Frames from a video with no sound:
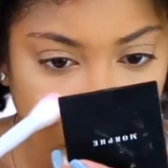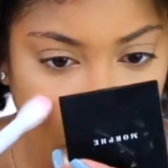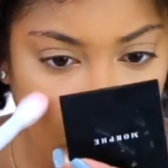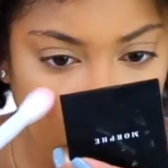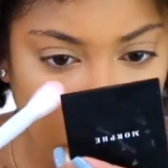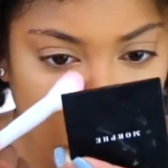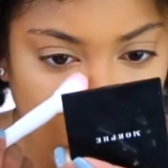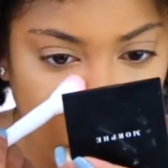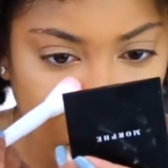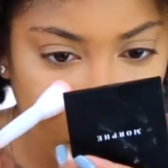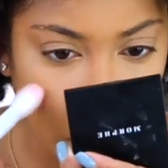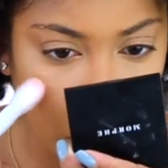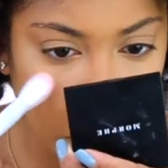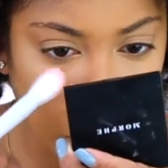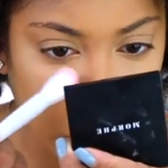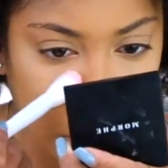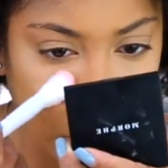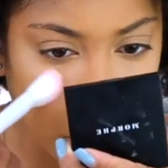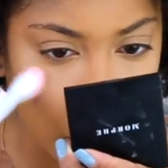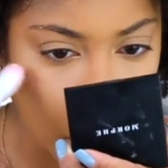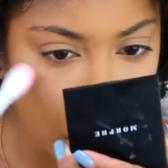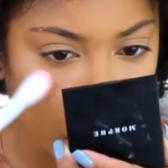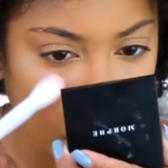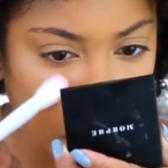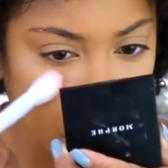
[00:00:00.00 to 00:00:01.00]
I'm just gonna do
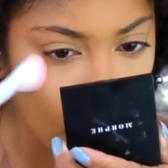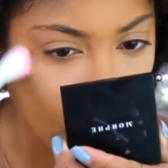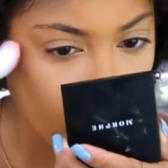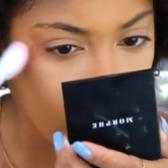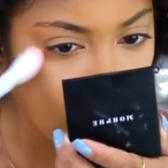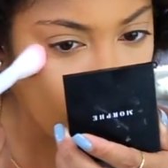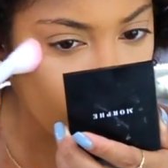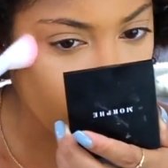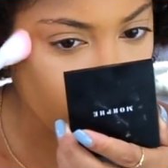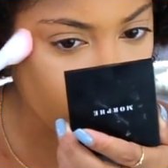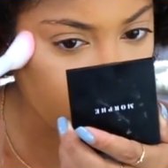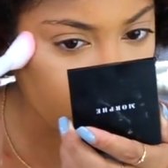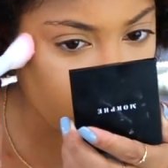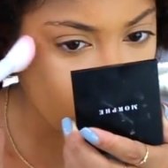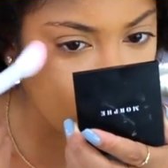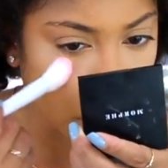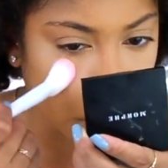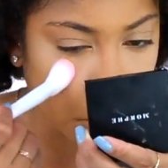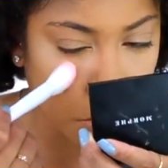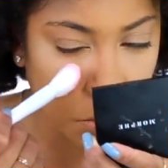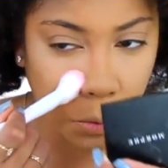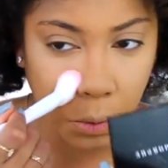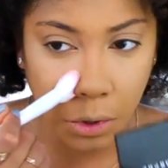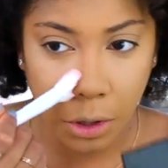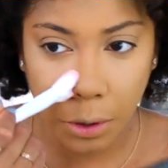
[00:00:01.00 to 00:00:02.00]
like a
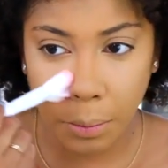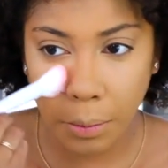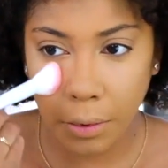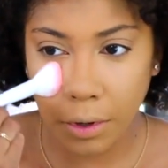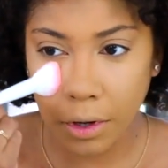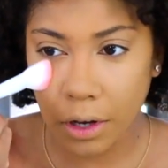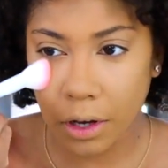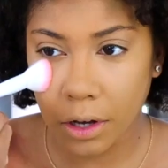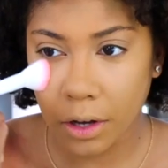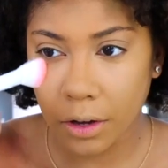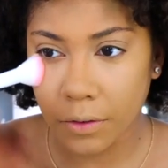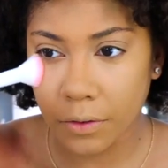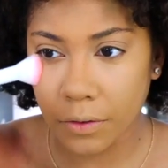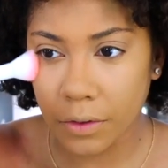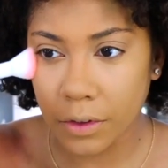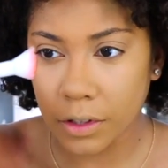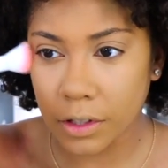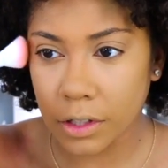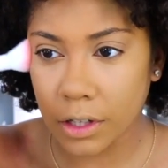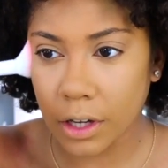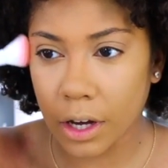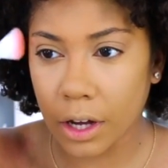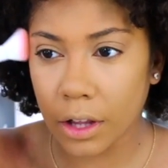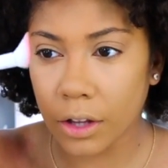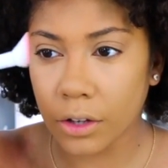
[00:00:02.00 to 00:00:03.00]
nice sweep of
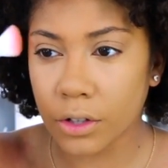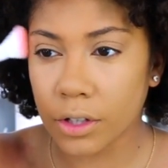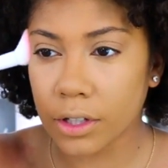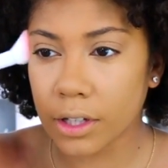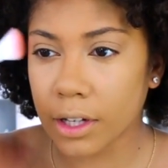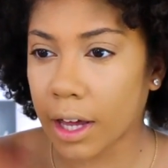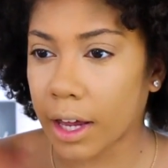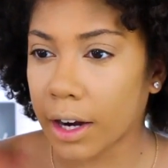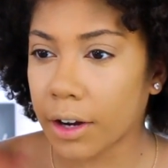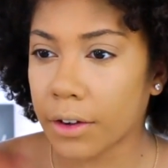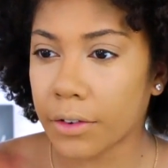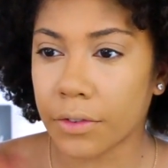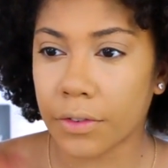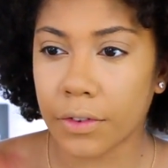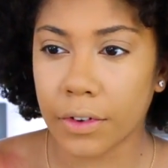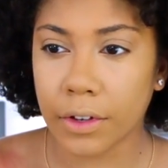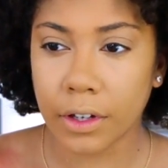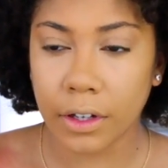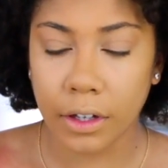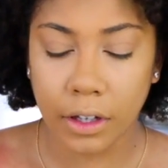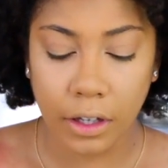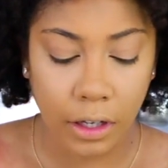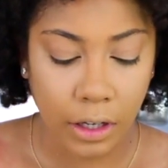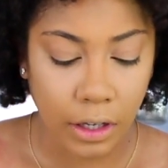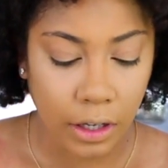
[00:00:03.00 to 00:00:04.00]
this color, just kind of
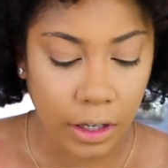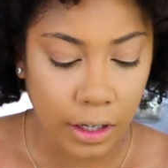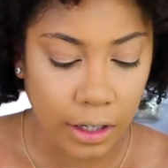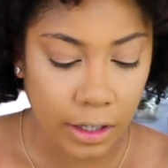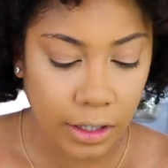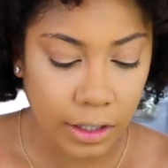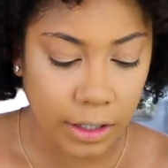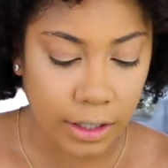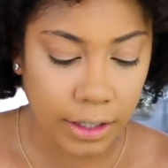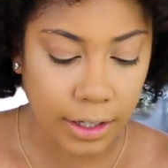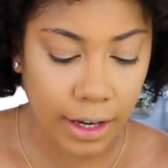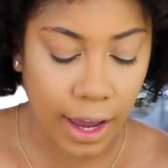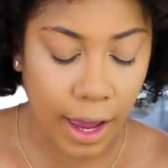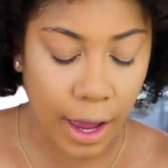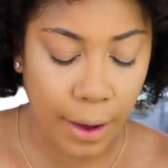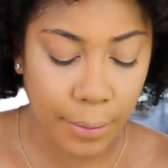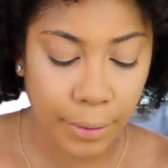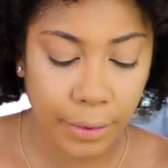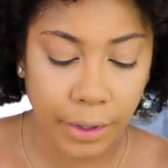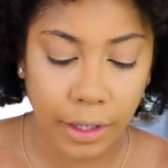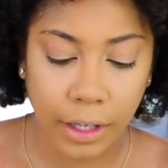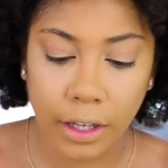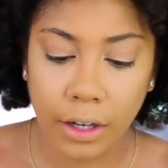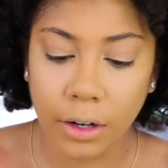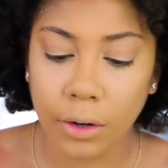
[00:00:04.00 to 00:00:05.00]

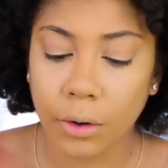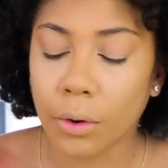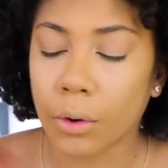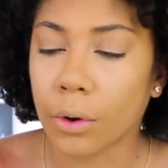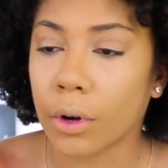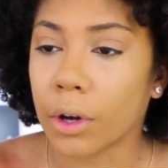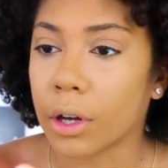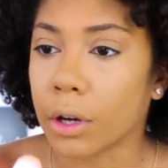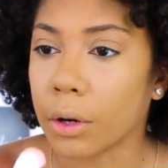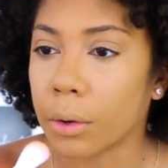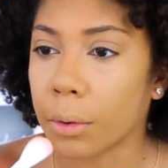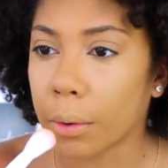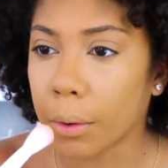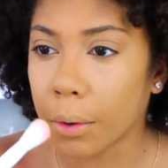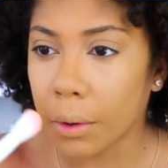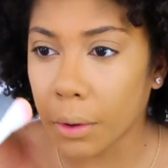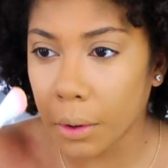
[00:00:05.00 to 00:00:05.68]
tapping it on.